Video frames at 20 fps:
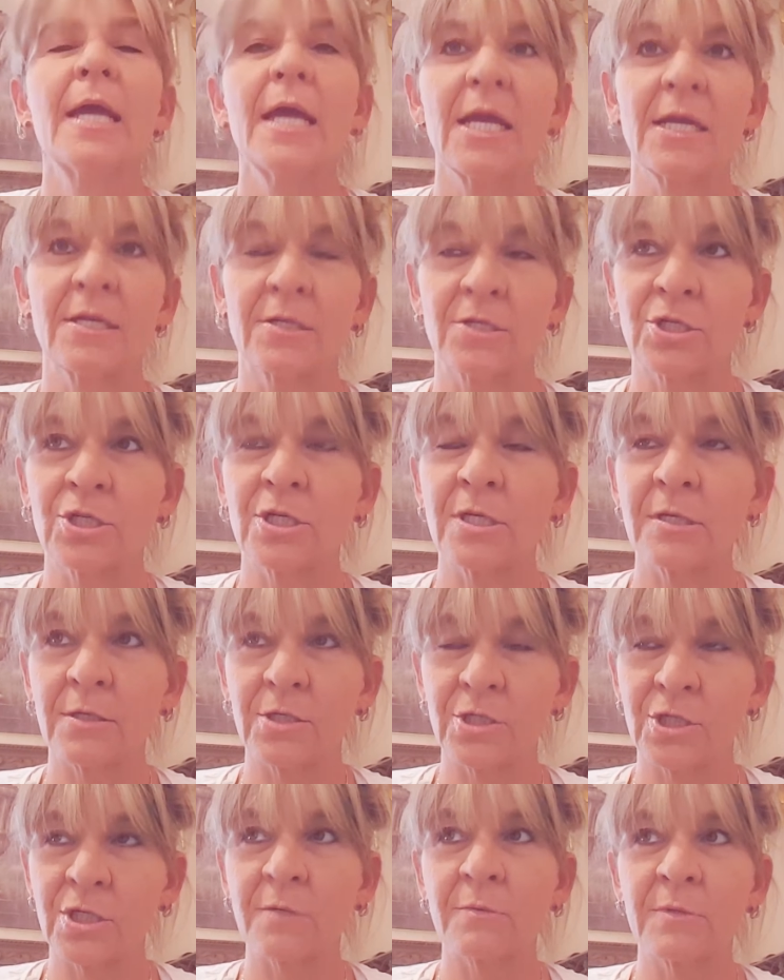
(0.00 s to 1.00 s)
And she,
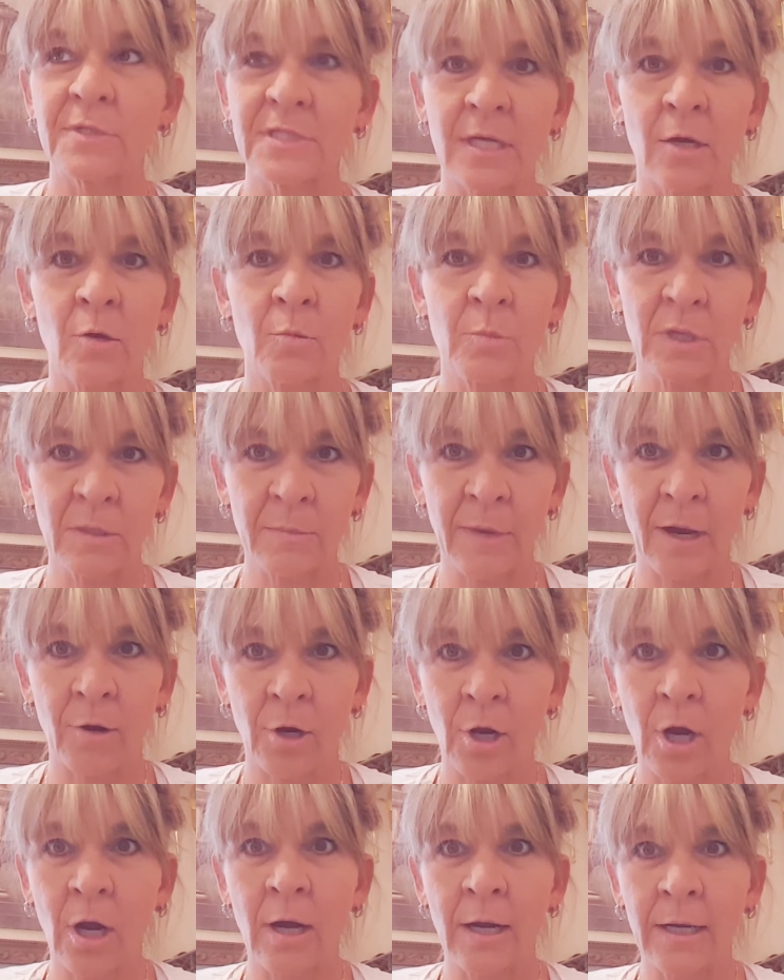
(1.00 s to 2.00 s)
she would tell me about
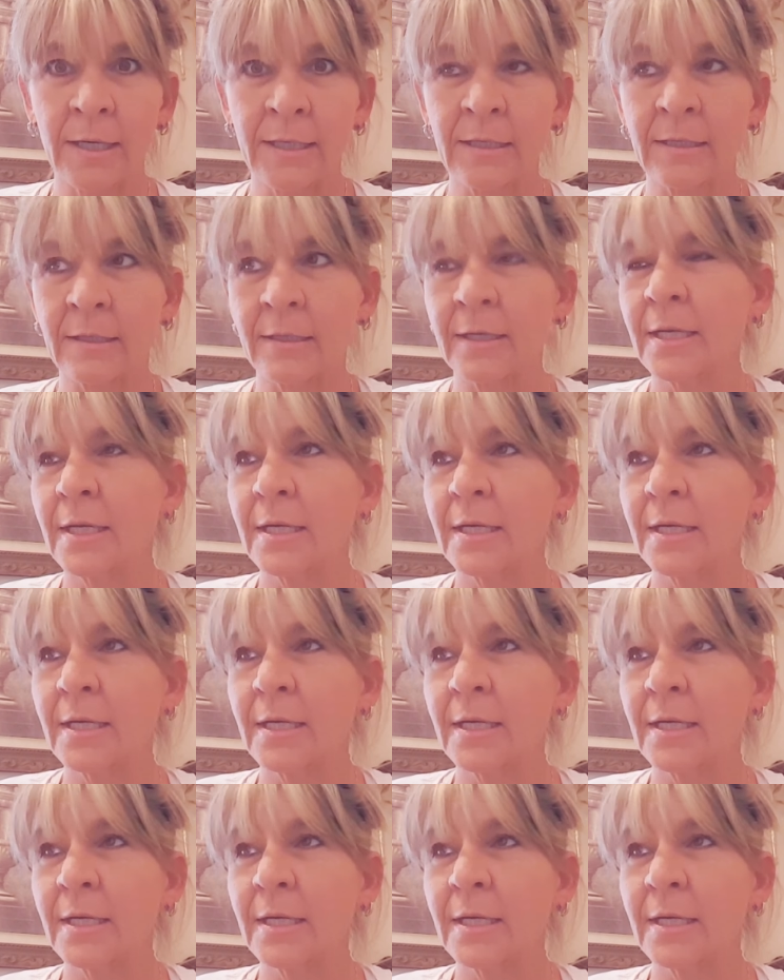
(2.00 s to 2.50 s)
God and